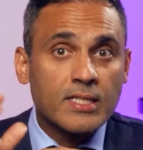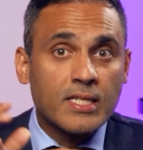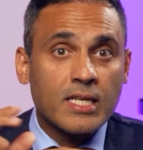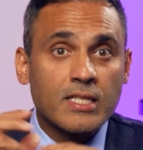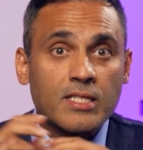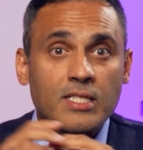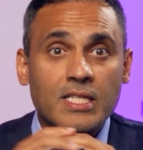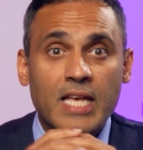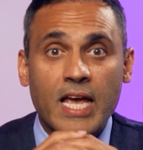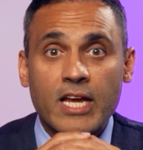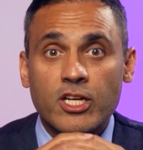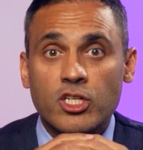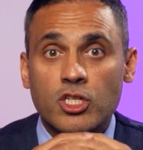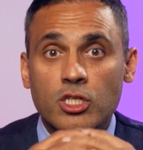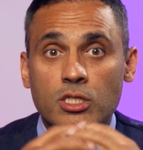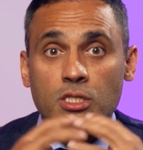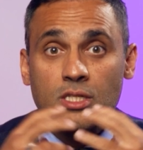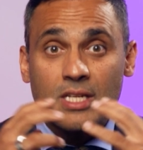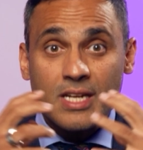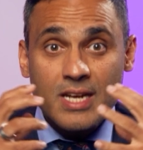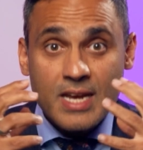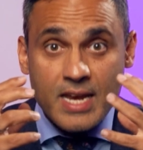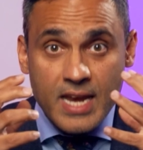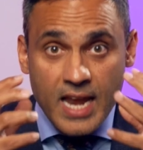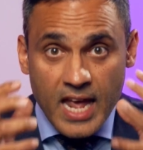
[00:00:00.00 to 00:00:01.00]

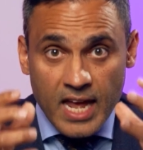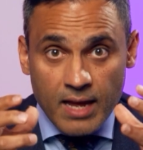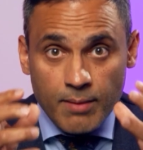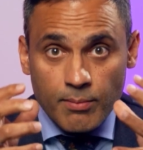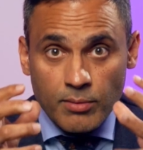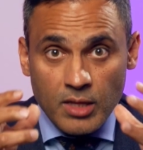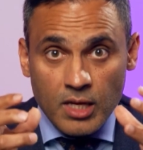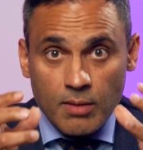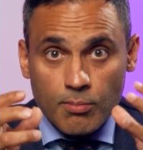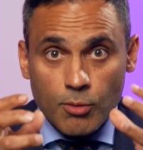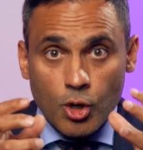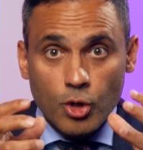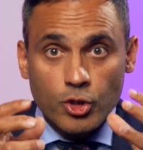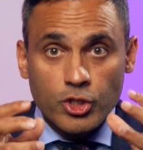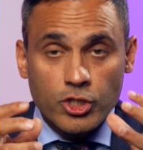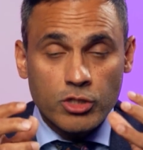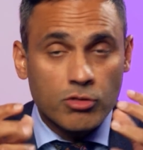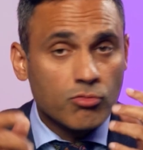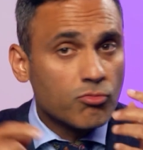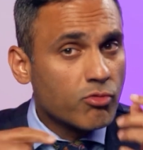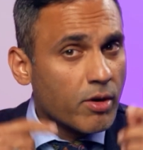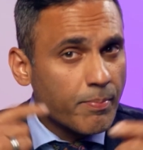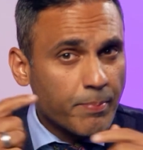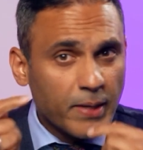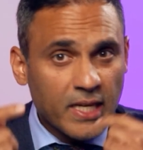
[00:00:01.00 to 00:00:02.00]
sensations and name the
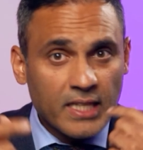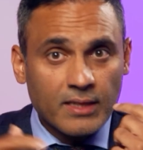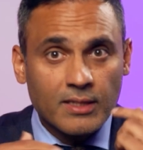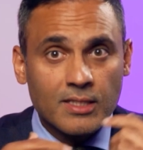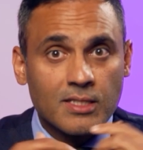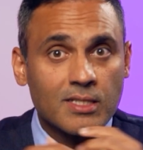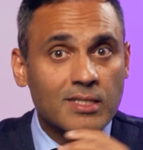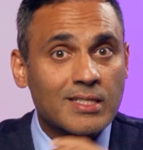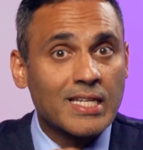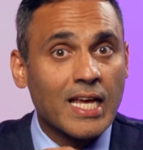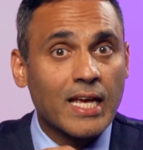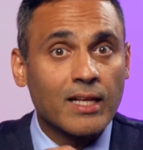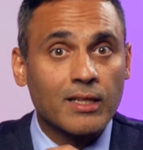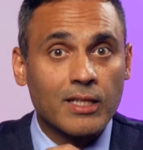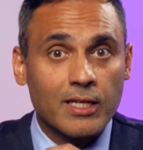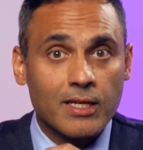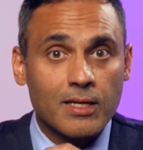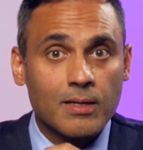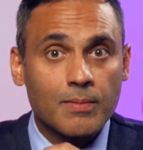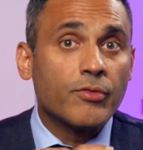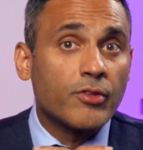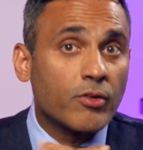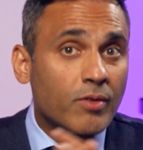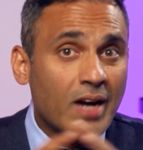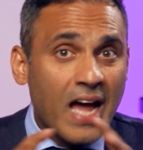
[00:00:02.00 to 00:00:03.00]
emotion. Repeat this
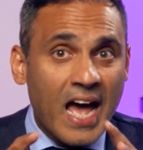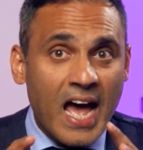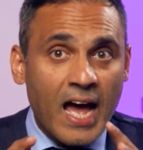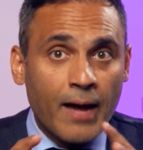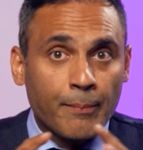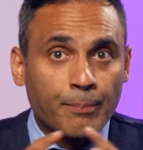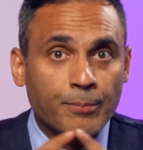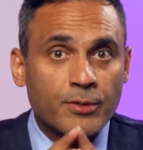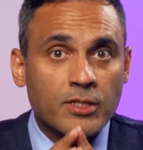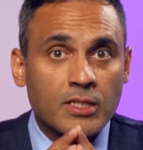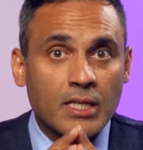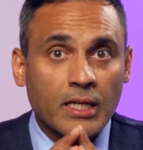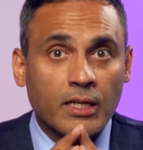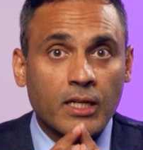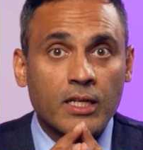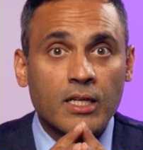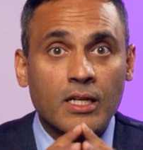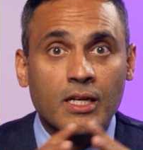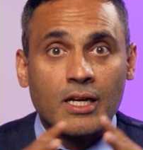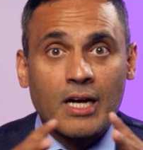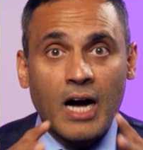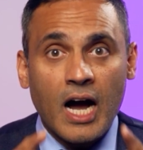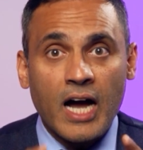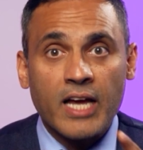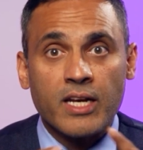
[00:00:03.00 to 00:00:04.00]
daily. There are apps that
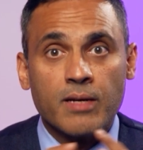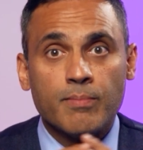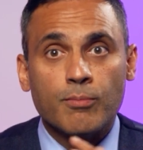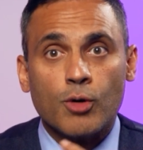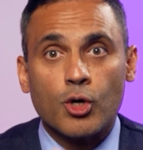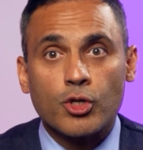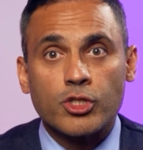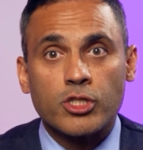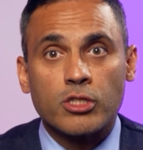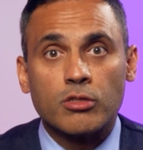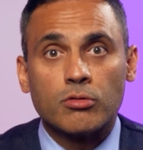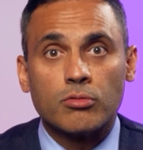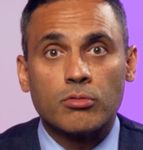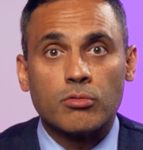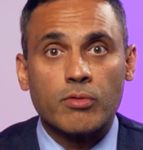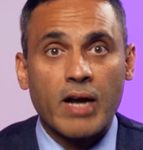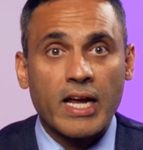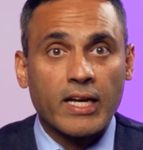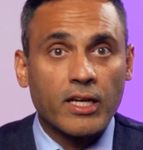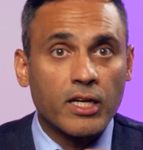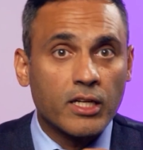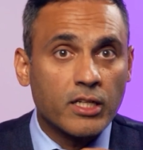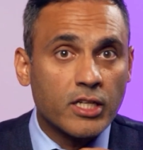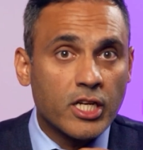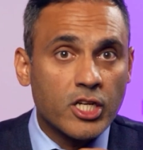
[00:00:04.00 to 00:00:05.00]
can guide emotional
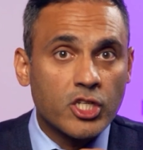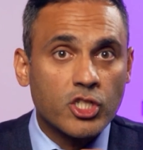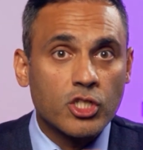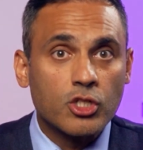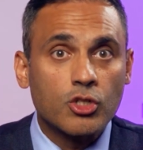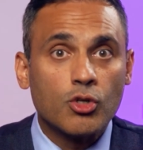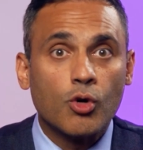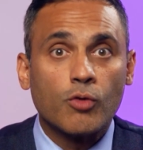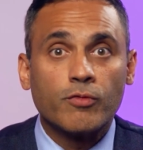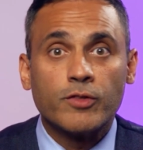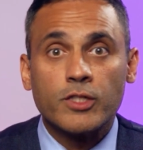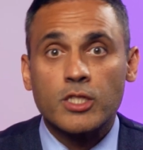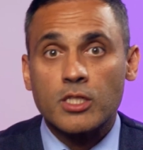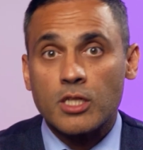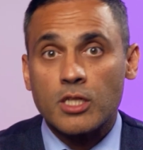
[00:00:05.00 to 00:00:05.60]
recognition over